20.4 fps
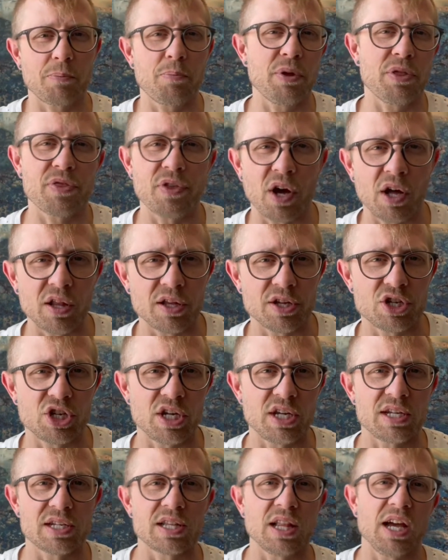
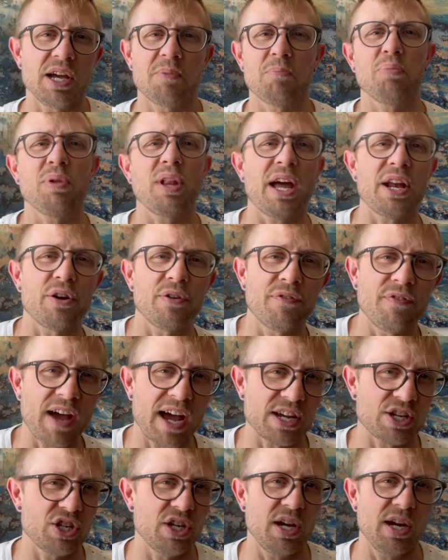pathologies like plantar
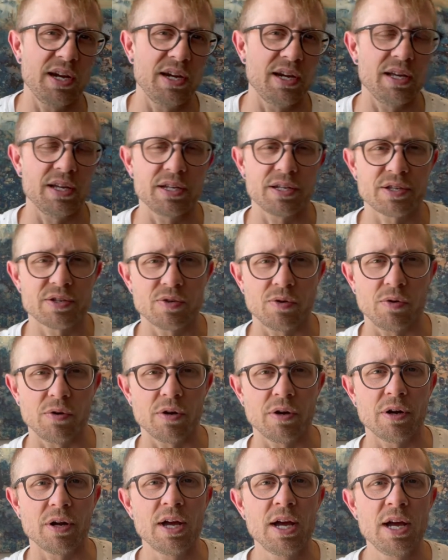fasciitis
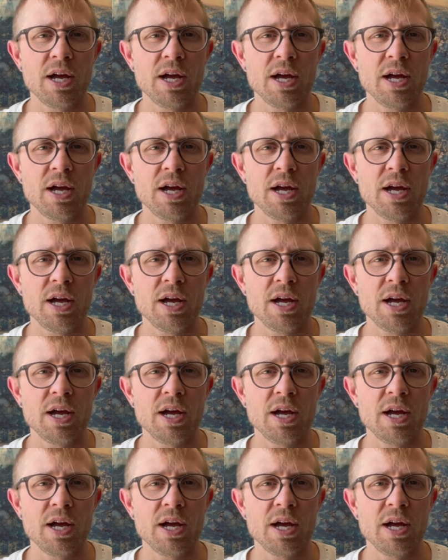or